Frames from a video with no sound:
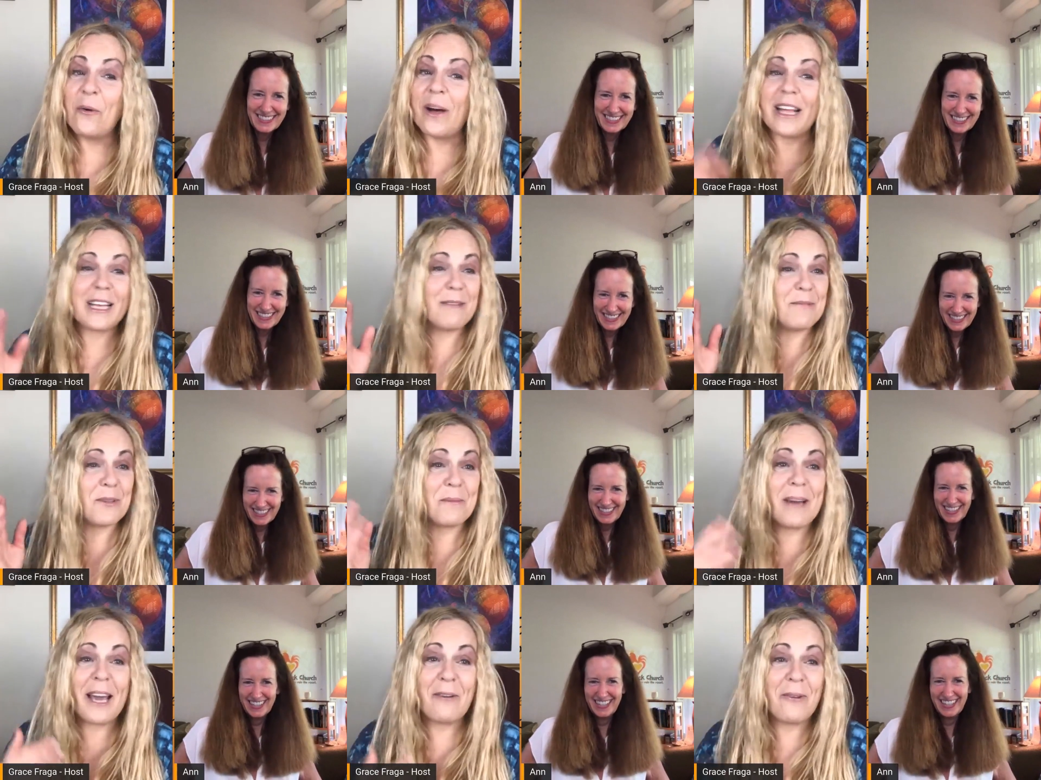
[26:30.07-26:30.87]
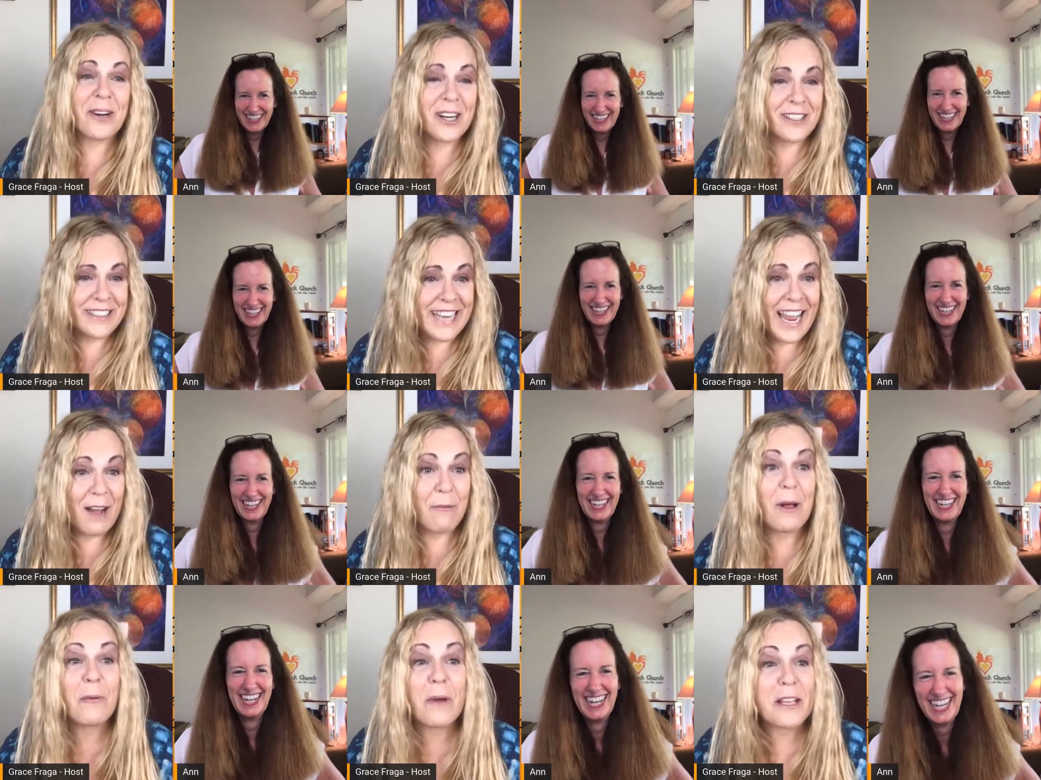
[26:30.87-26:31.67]
Speaker 1: Welcome to my world.
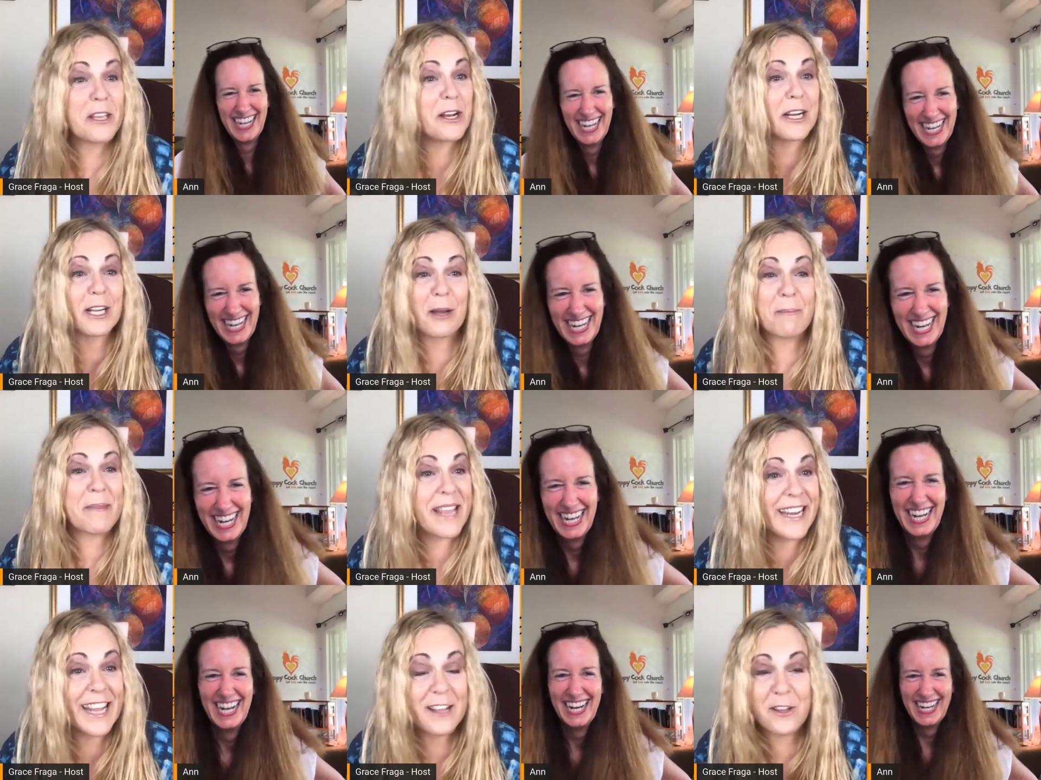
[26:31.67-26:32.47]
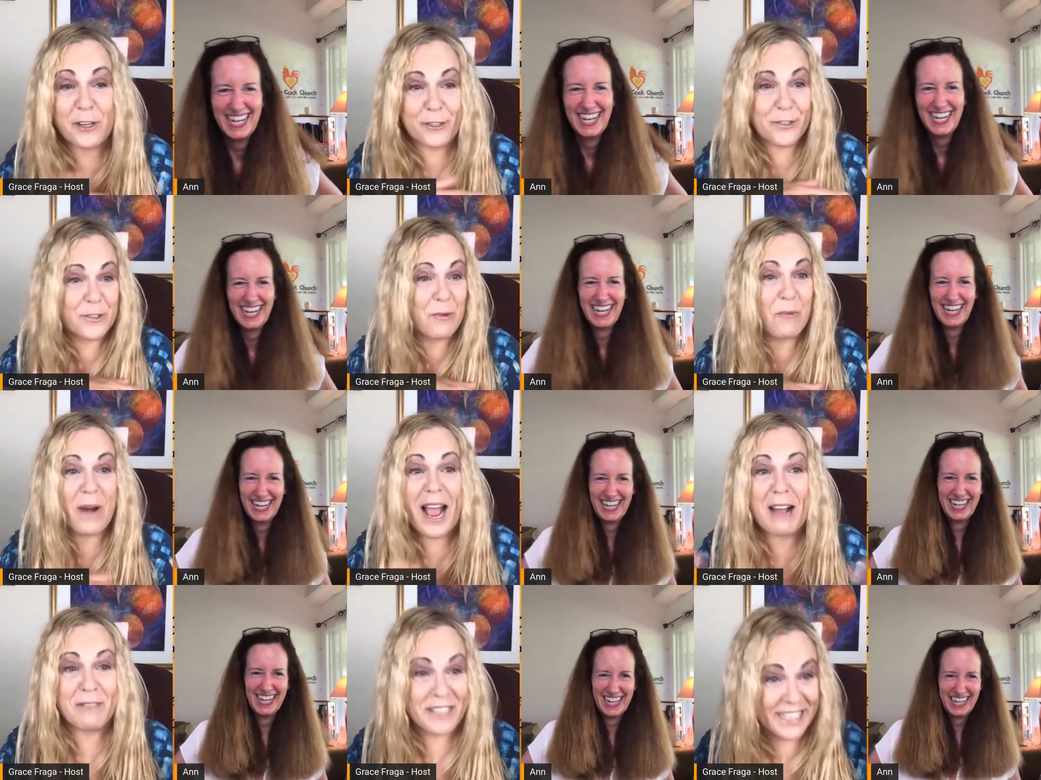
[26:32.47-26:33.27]
Yeah. Well, when you're a comedian, you're
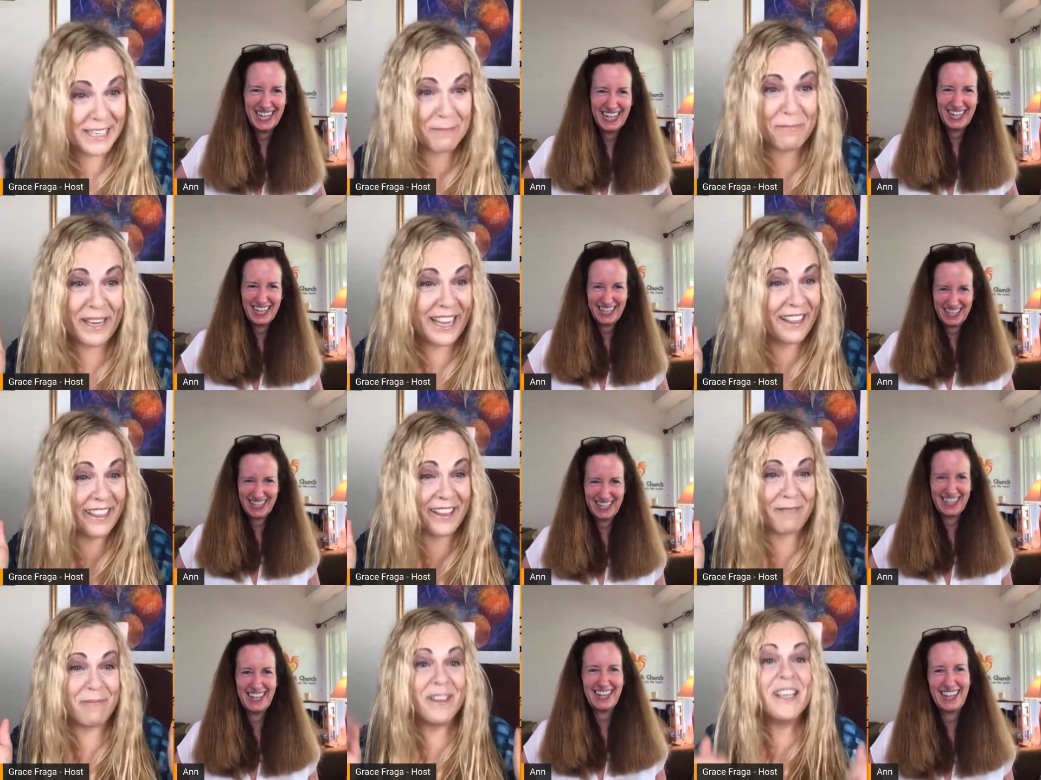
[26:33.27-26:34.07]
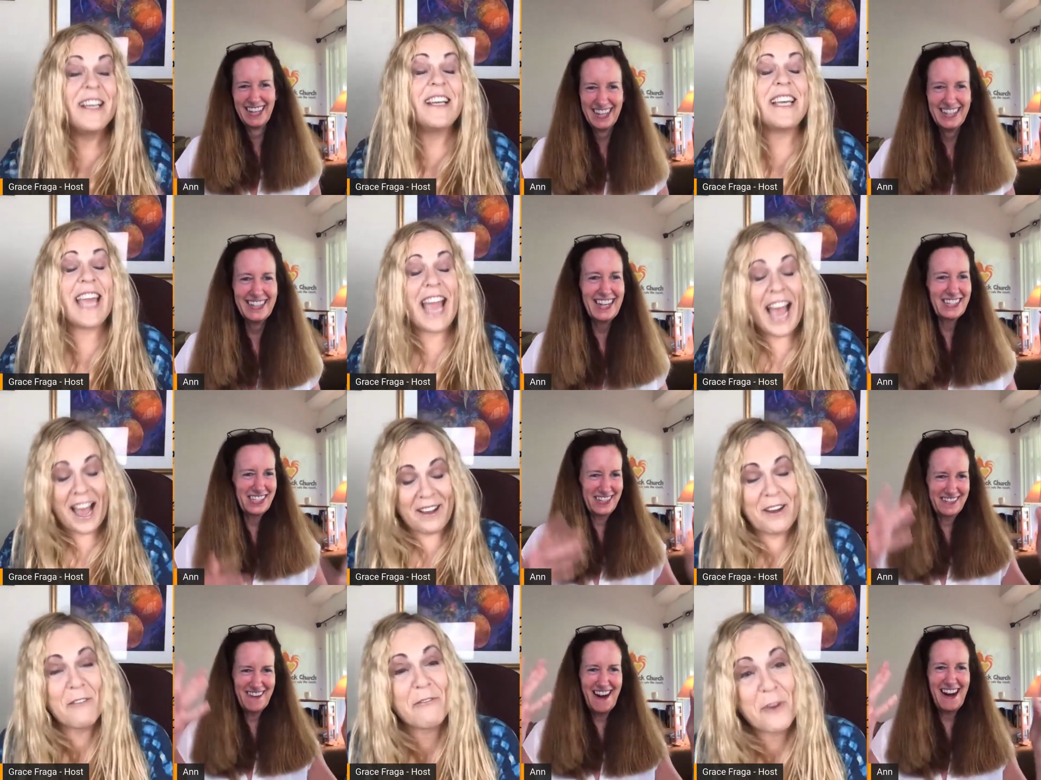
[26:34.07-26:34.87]
surrounded by them. Yeah,
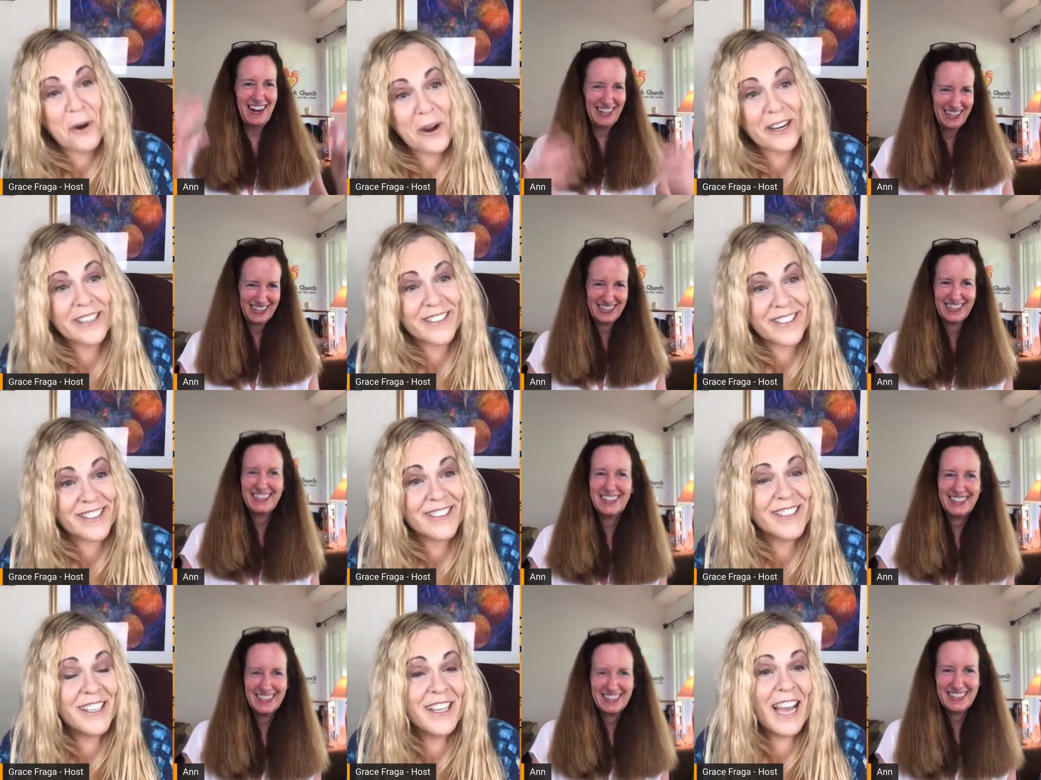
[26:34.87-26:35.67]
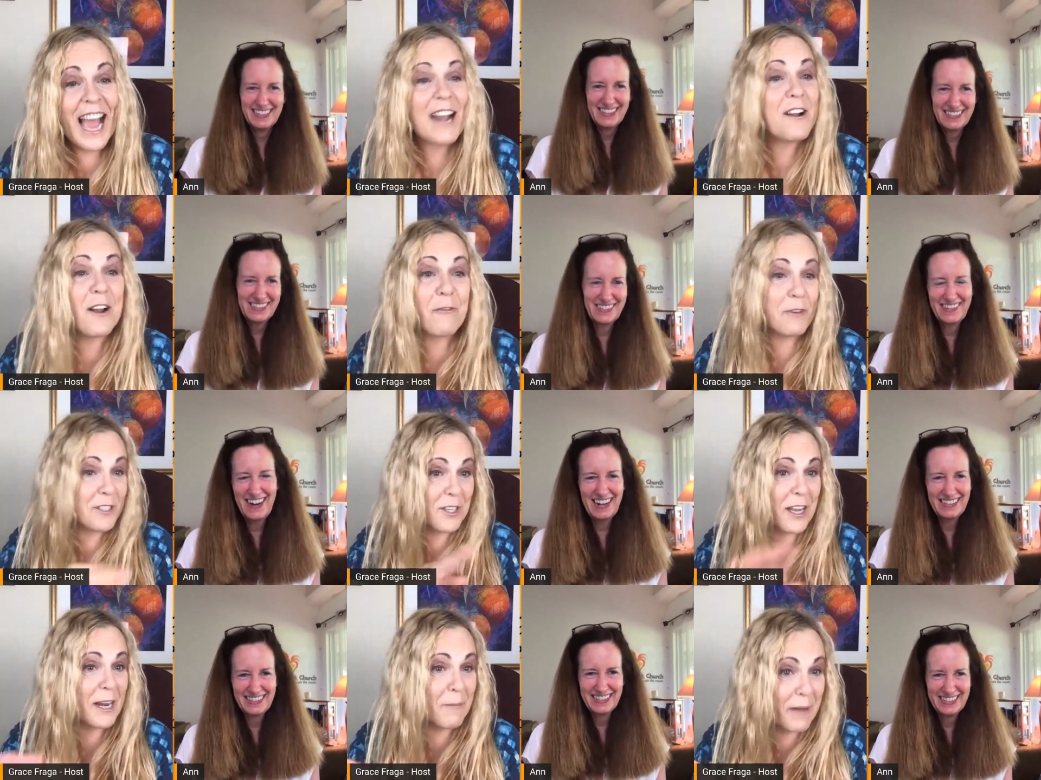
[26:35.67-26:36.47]
yes, you are. I don't know if
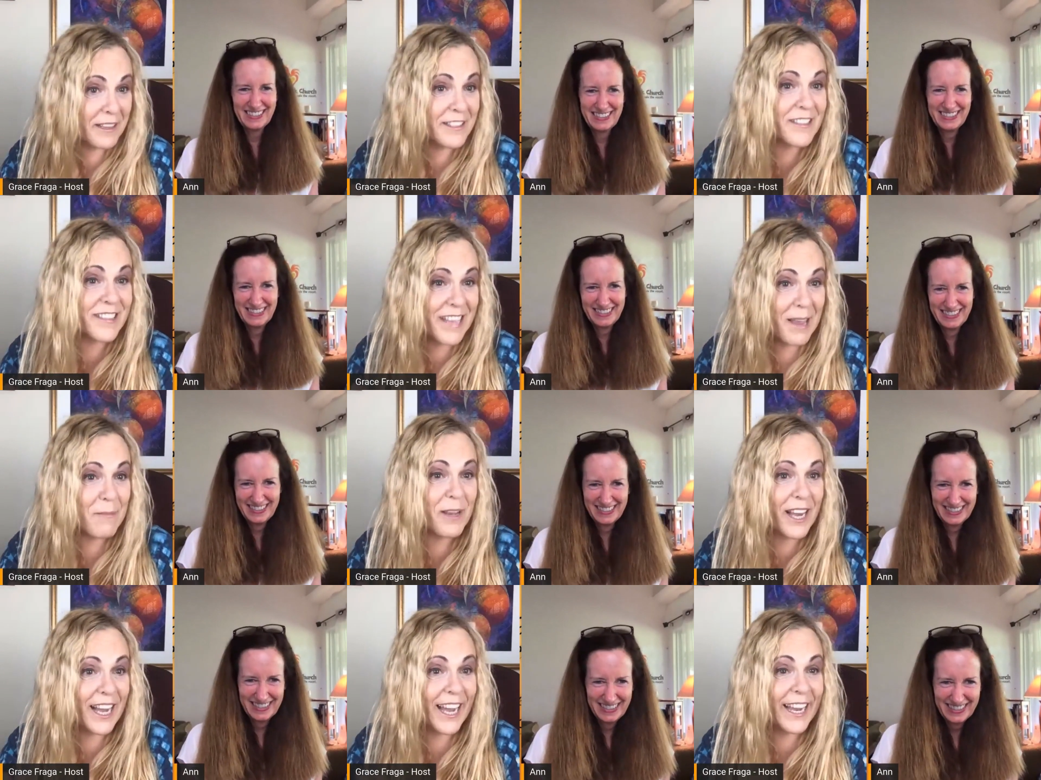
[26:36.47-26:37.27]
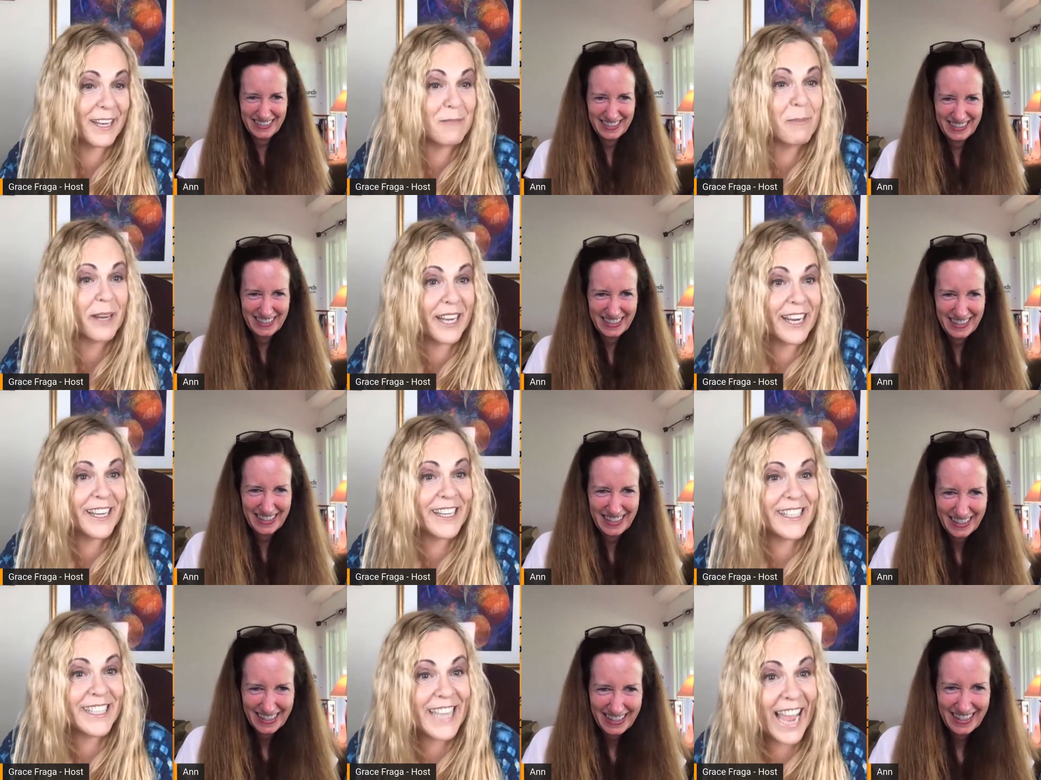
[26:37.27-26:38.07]
we're talking about the same kind,
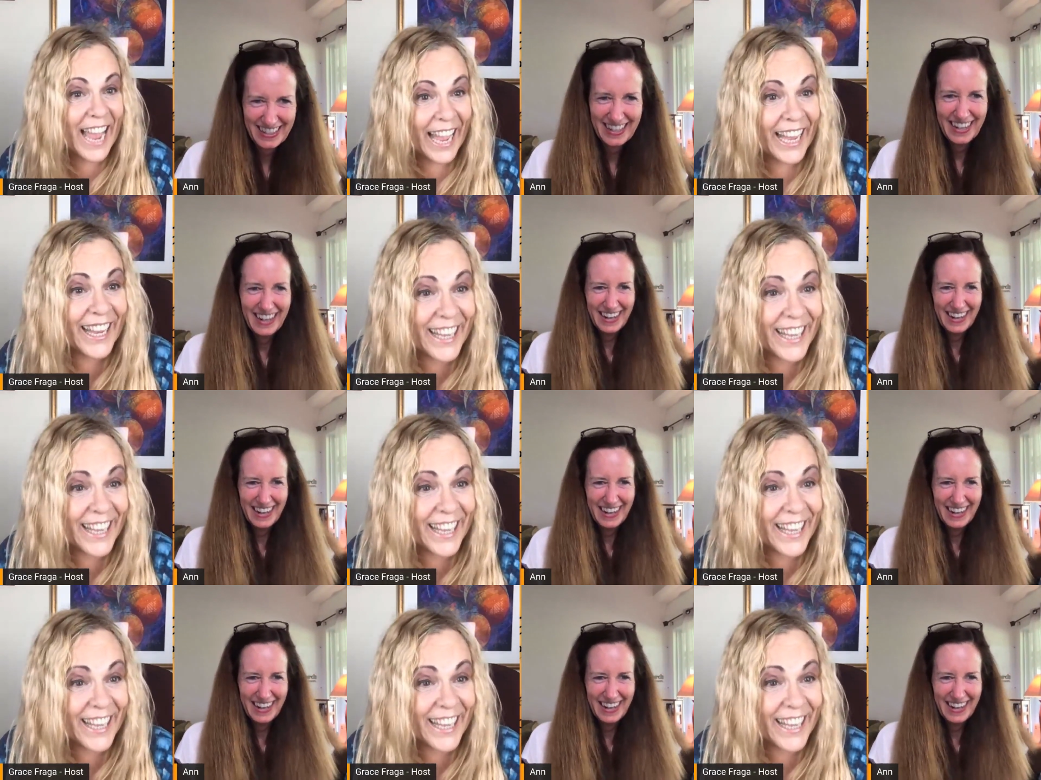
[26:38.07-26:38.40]
but yeah.